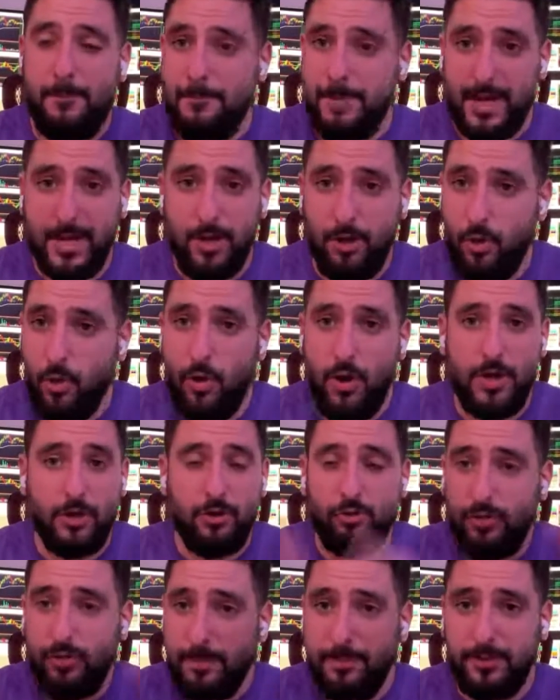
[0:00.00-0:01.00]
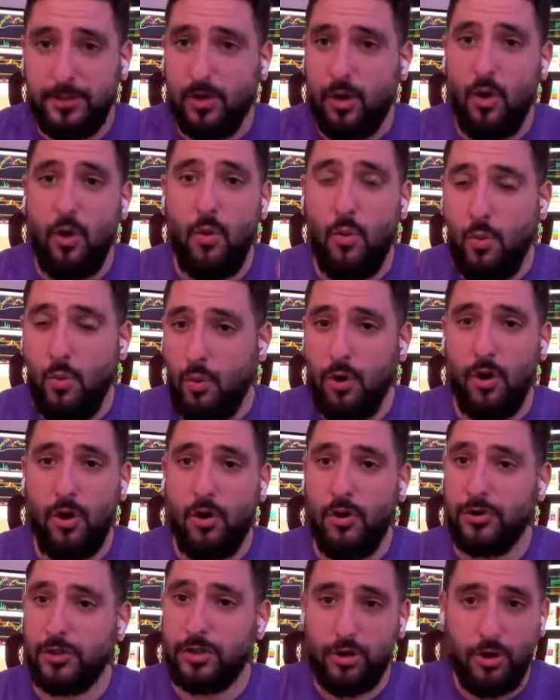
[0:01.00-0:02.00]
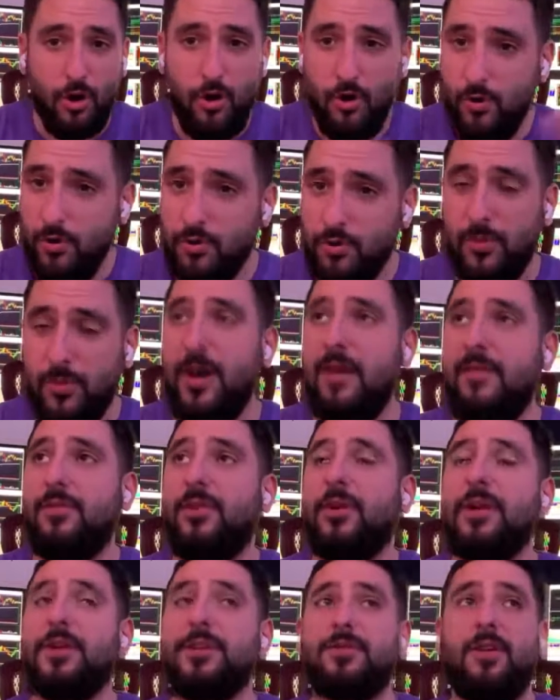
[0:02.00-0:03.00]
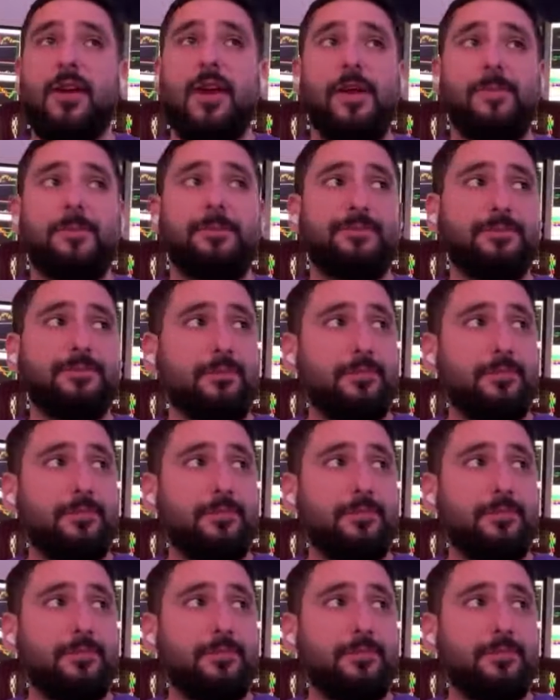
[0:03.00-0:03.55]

Bitcoin, crypto, world, code, whatever it is, right?